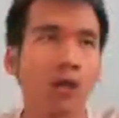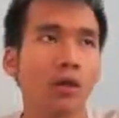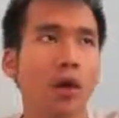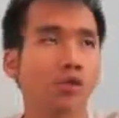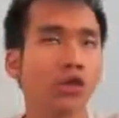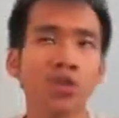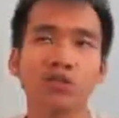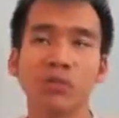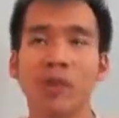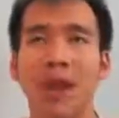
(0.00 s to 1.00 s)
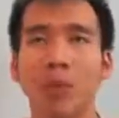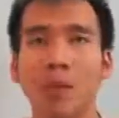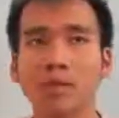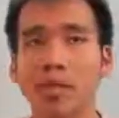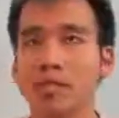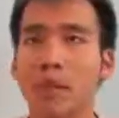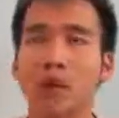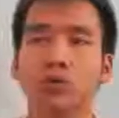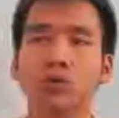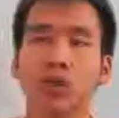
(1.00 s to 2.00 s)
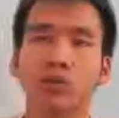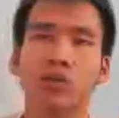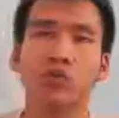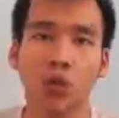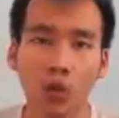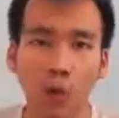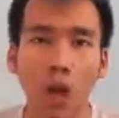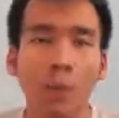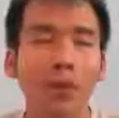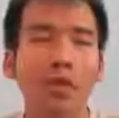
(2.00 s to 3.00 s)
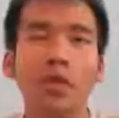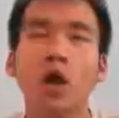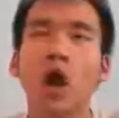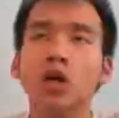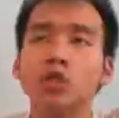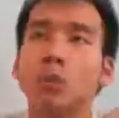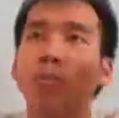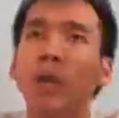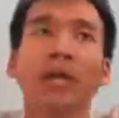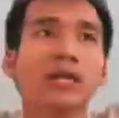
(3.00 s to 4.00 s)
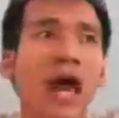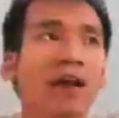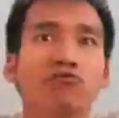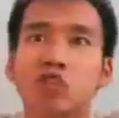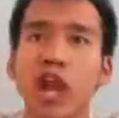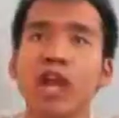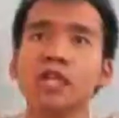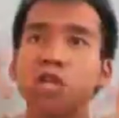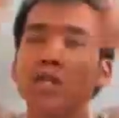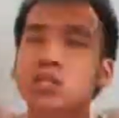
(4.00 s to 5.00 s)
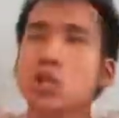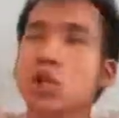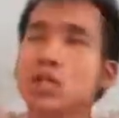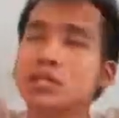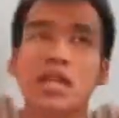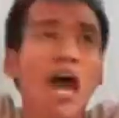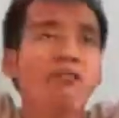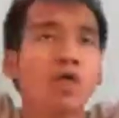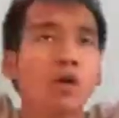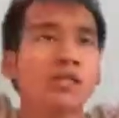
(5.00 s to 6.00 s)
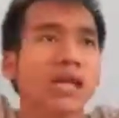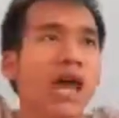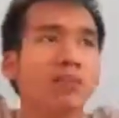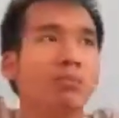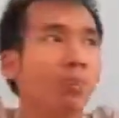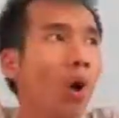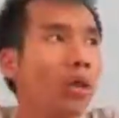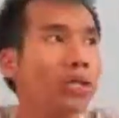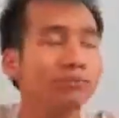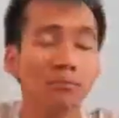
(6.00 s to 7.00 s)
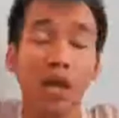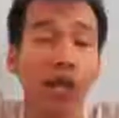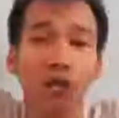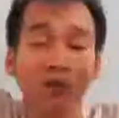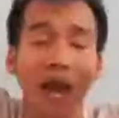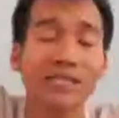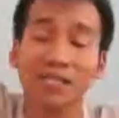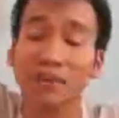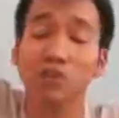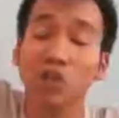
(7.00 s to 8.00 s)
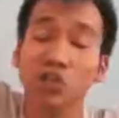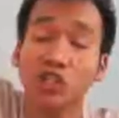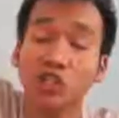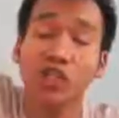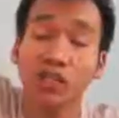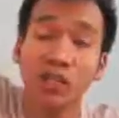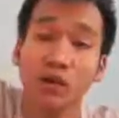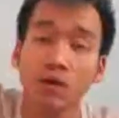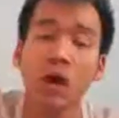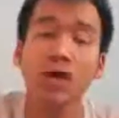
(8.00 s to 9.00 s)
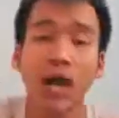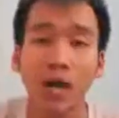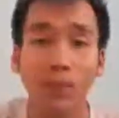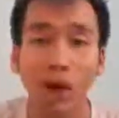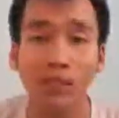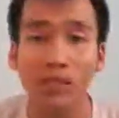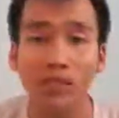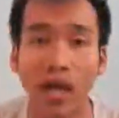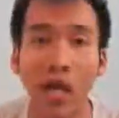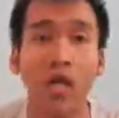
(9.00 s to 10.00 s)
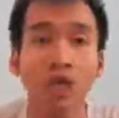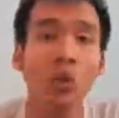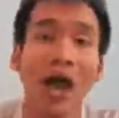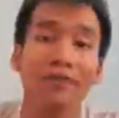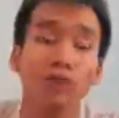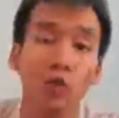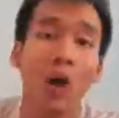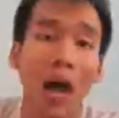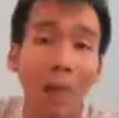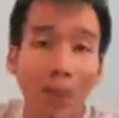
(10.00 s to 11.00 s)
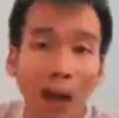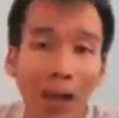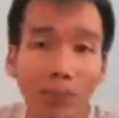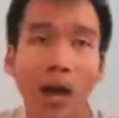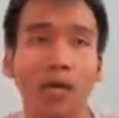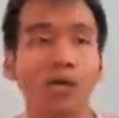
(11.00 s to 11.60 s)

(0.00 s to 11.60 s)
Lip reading: You know, do this for me, I promise next time I'll do something for you. But then there are also big, life-changing, serious, life or death, pony, dick in your ass type serious shit deal kind of promises that you have to abide by.